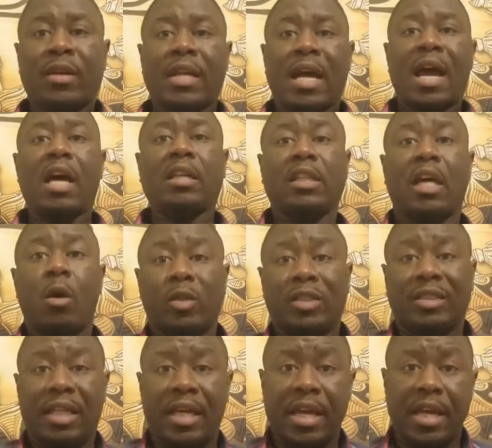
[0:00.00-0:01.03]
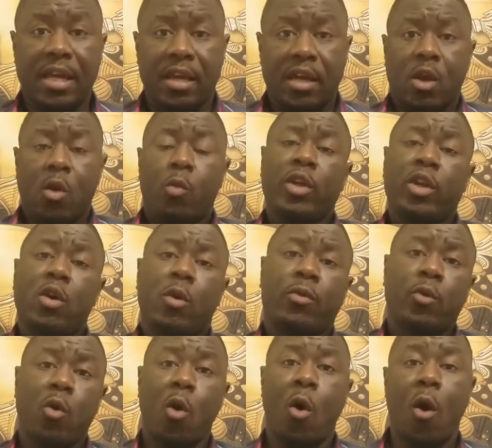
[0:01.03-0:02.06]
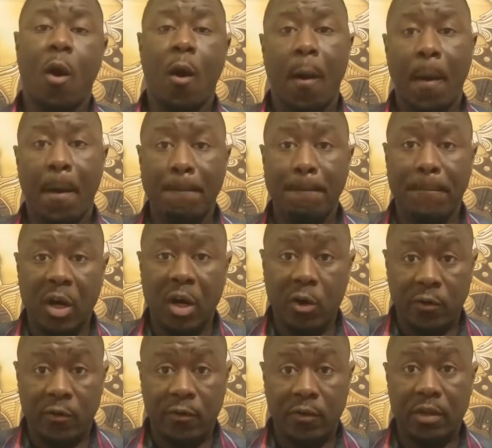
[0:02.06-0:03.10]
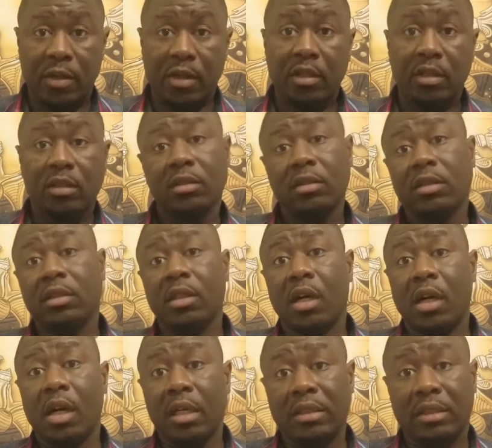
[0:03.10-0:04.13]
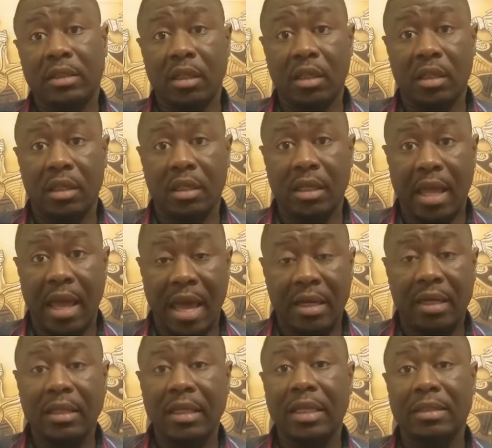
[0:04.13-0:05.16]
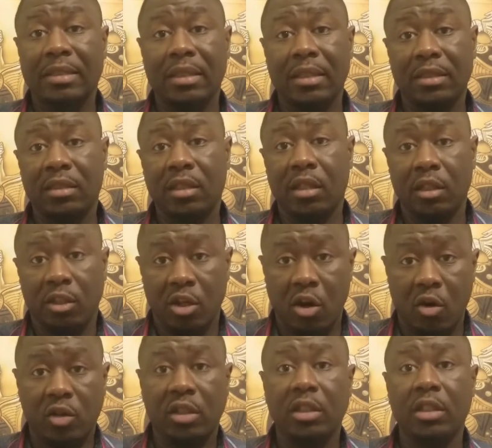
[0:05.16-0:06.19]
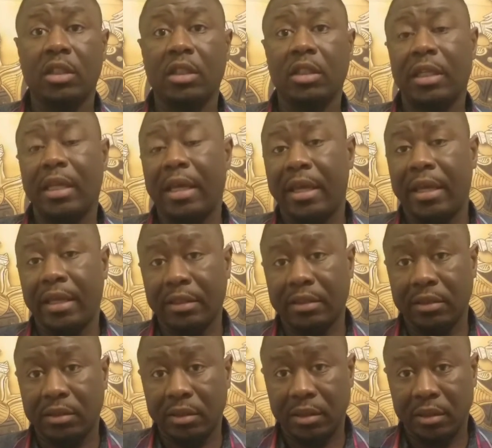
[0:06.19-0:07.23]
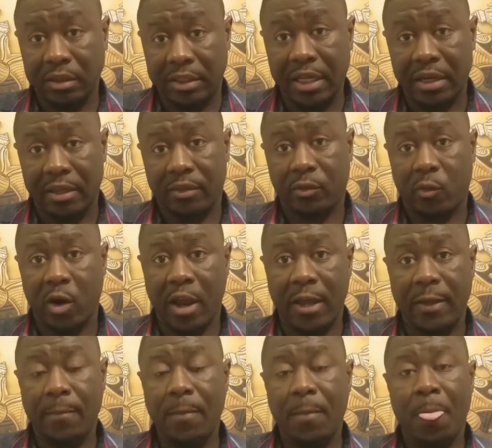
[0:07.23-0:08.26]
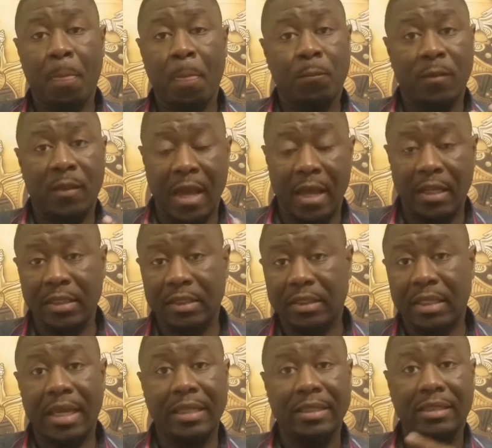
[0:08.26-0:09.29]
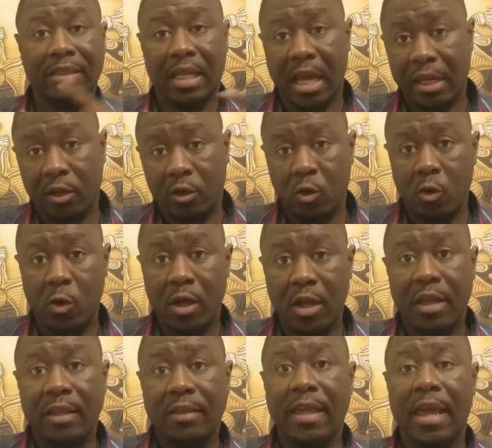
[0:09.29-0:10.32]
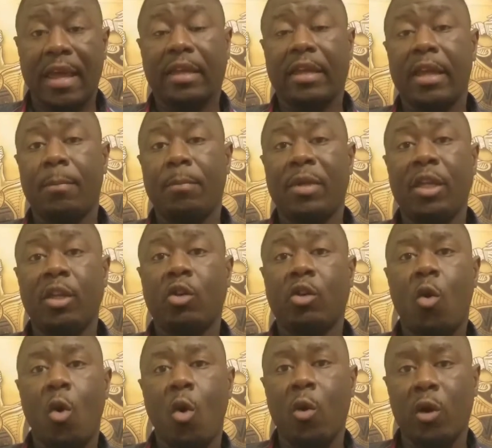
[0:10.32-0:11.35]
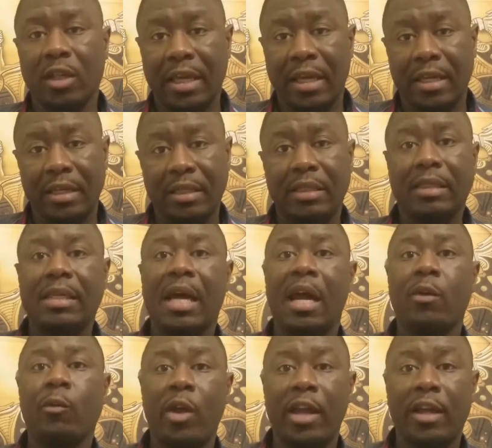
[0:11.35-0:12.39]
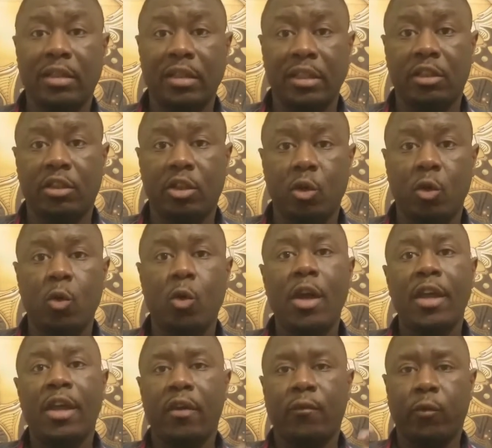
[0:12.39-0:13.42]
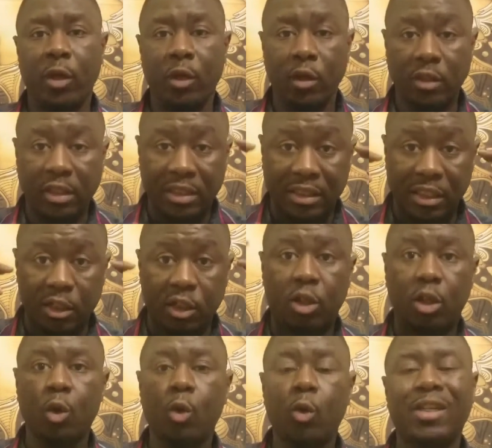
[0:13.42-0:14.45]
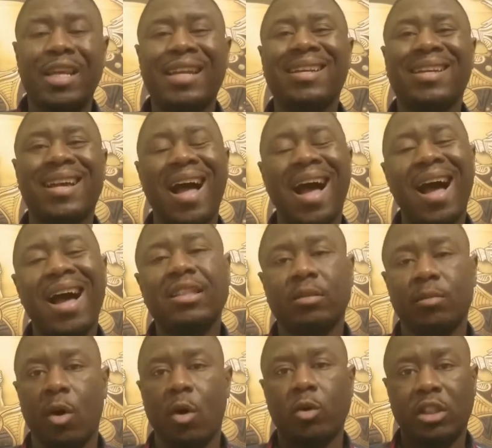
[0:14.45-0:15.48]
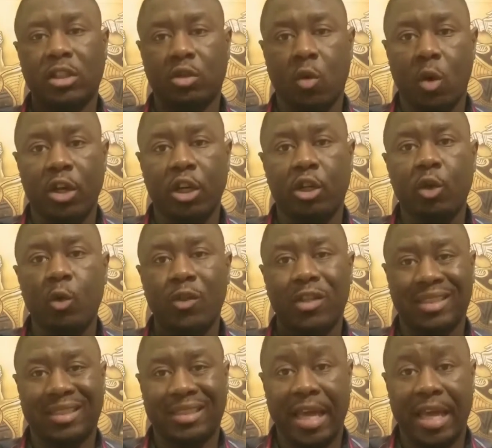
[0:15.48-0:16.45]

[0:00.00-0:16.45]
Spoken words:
Now, as I was saying, we go through our birth, adolescence, adulthood, and death, right? That is a cycle that can be correlated directly to if we conclude that the cosmos is going to do the